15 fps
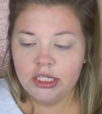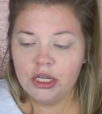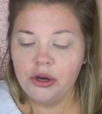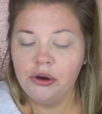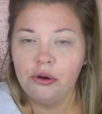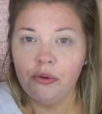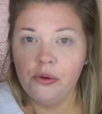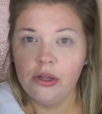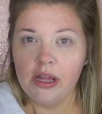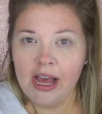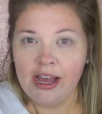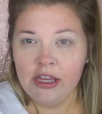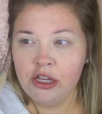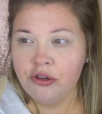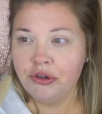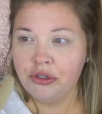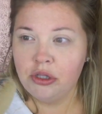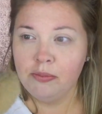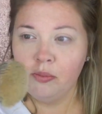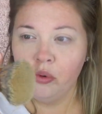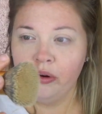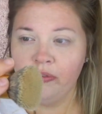So I used
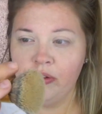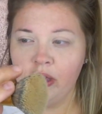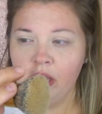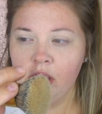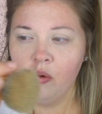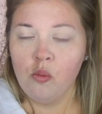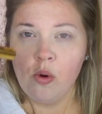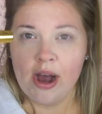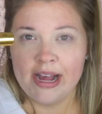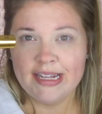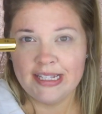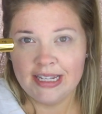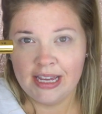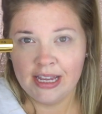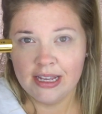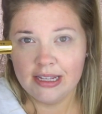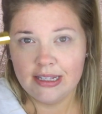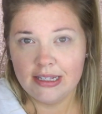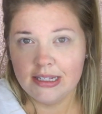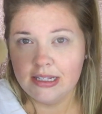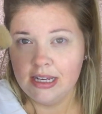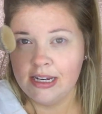the Morphe
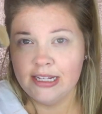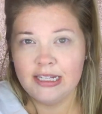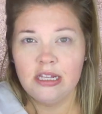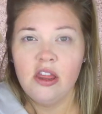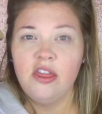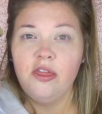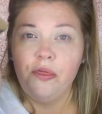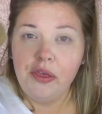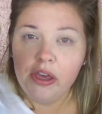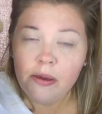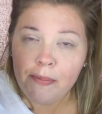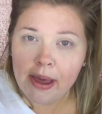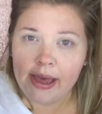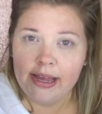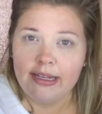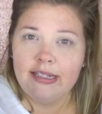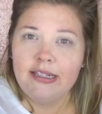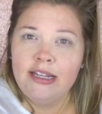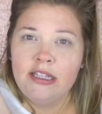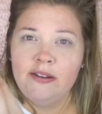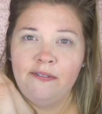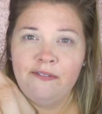Y6. It is the
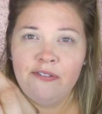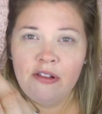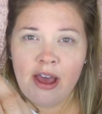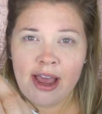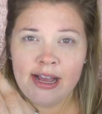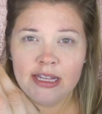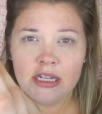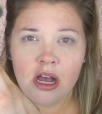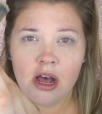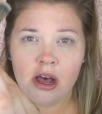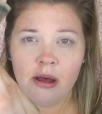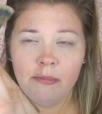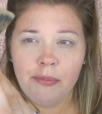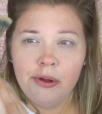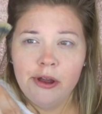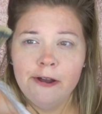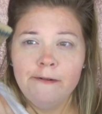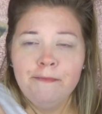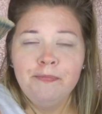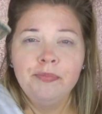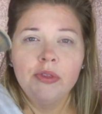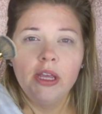best. It's a flat top
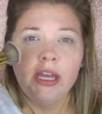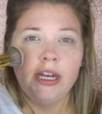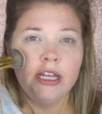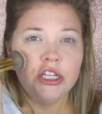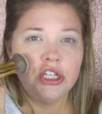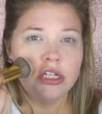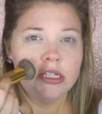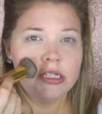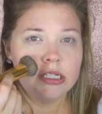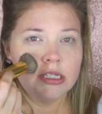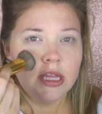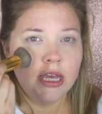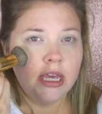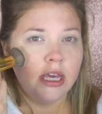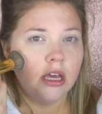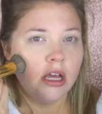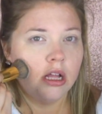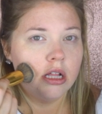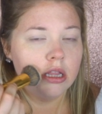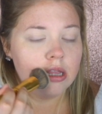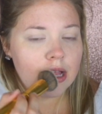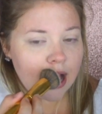and it just like
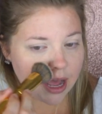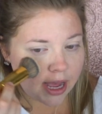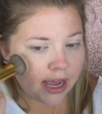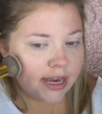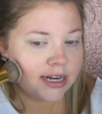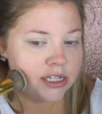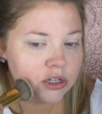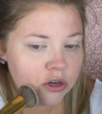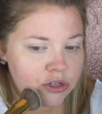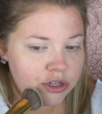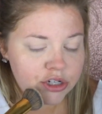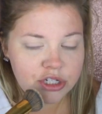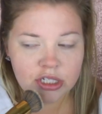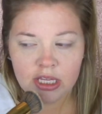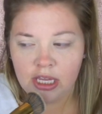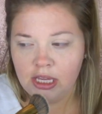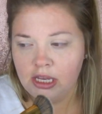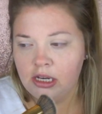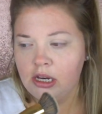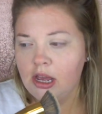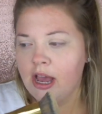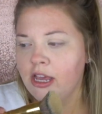glides on your
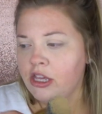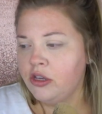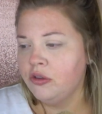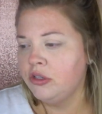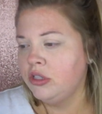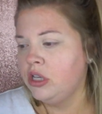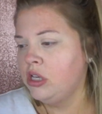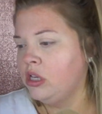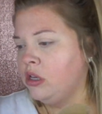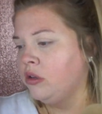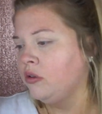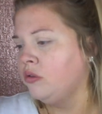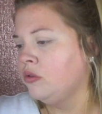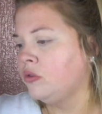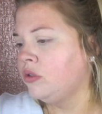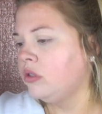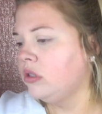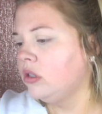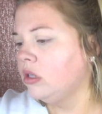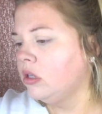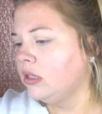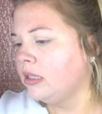skin. I used to
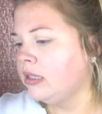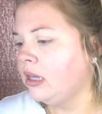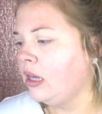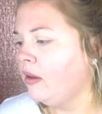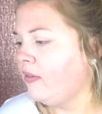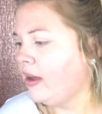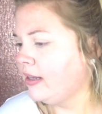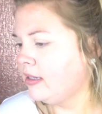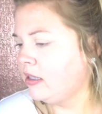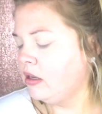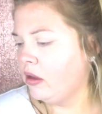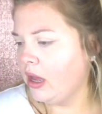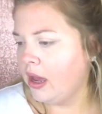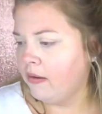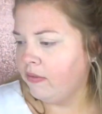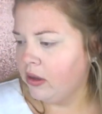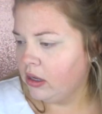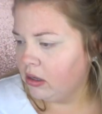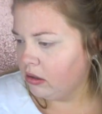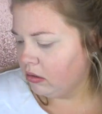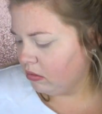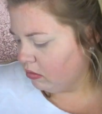use, let's see if I still have it.